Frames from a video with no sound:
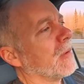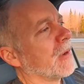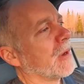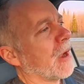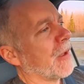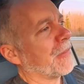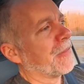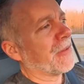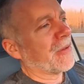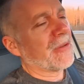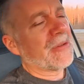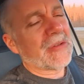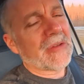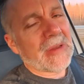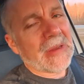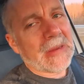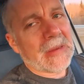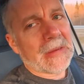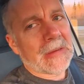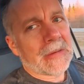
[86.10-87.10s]
Got this
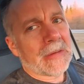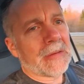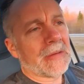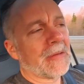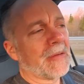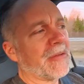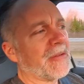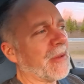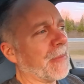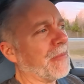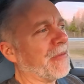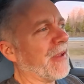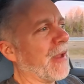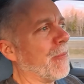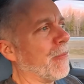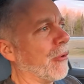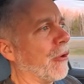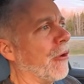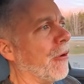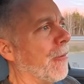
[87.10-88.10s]
in
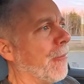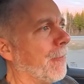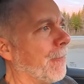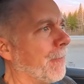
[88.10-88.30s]
September.